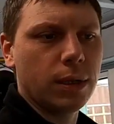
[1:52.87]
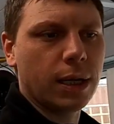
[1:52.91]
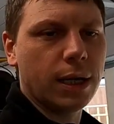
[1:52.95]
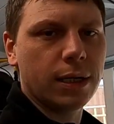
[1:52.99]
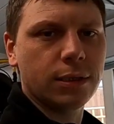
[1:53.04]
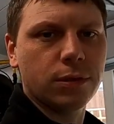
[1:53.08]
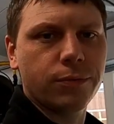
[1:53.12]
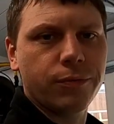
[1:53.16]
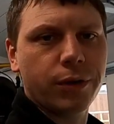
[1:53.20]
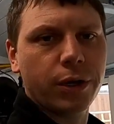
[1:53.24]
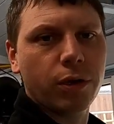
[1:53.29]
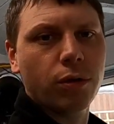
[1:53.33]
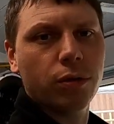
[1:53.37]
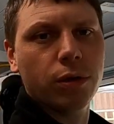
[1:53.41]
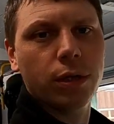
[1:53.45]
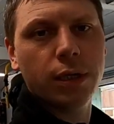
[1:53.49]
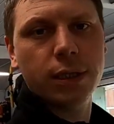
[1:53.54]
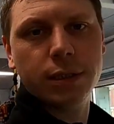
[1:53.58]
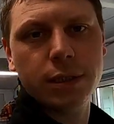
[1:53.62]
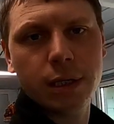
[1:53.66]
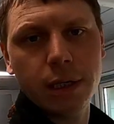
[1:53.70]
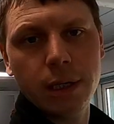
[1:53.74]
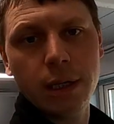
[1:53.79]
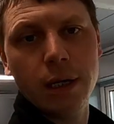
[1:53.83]
as I'm recording
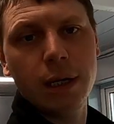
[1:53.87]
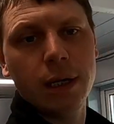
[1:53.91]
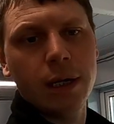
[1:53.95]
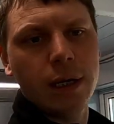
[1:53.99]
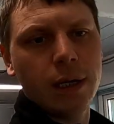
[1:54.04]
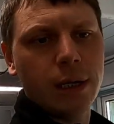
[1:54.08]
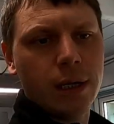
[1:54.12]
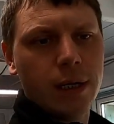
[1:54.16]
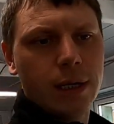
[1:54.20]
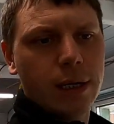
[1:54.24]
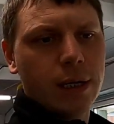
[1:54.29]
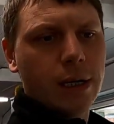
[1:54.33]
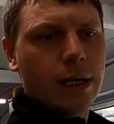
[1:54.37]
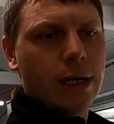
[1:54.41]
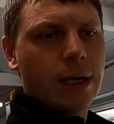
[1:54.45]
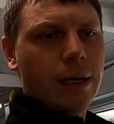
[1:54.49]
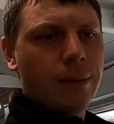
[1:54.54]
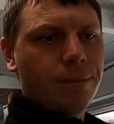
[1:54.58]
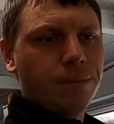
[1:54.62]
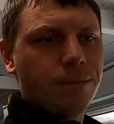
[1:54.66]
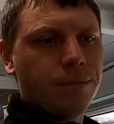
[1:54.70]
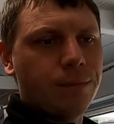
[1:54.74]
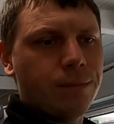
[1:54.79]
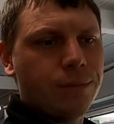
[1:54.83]
this.
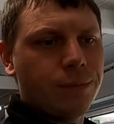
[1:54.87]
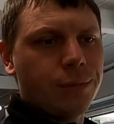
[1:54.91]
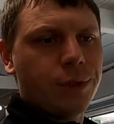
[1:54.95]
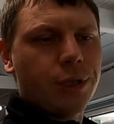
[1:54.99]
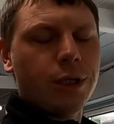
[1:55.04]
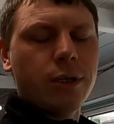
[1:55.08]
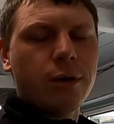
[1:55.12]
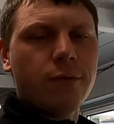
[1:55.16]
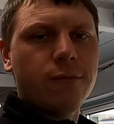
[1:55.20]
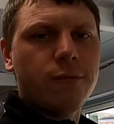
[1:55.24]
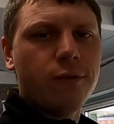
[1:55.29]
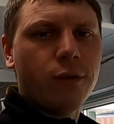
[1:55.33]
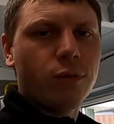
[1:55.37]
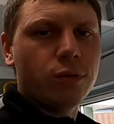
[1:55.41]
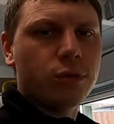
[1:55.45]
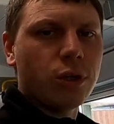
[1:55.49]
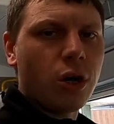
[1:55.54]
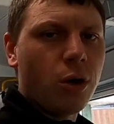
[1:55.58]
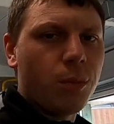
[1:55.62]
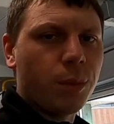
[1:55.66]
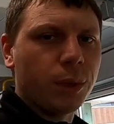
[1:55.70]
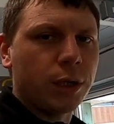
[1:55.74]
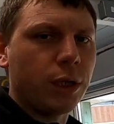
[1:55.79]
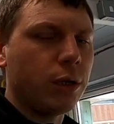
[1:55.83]
She's gone full
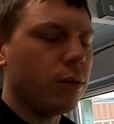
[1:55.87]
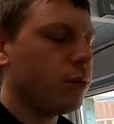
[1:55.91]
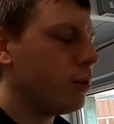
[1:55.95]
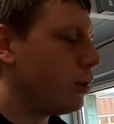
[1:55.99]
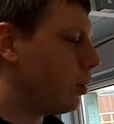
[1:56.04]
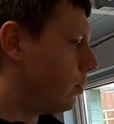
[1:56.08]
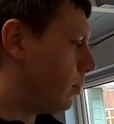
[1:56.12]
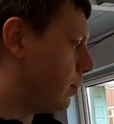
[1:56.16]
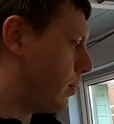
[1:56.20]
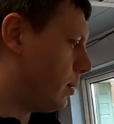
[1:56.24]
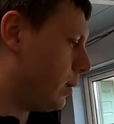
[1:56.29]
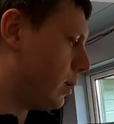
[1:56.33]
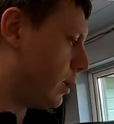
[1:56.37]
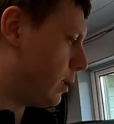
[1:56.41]
time on YouTube.